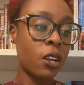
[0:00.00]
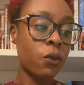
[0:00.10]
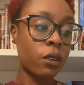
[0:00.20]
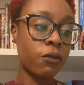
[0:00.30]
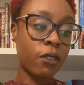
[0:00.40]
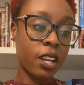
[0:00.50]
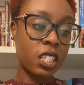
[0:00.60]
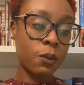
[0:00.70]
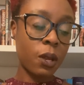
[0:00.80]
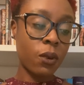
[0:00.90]

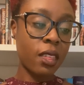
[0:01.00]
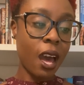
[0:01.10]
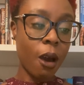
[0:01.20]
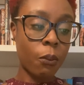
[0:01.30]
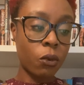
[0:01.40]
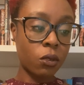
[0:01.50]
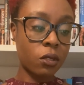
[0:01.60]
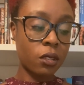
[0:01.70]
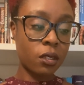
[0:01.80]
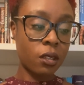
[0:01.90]
Refresh me with
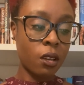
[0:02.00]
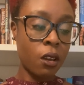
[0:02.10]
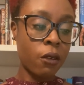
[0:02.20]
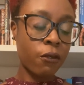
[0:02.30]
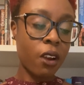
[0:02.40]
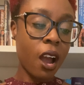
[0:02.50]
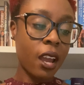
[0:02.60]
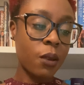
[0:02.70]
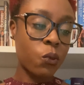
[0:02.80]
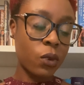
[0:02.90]
apples, for I
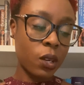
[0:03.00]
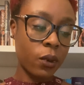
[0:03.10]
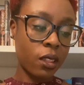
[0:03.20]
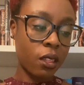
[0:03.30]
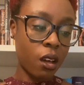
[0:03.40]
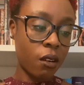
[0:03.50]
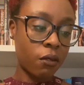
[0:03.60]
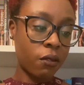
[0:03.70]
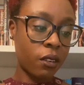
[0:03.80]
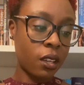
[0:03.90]
am weak with love.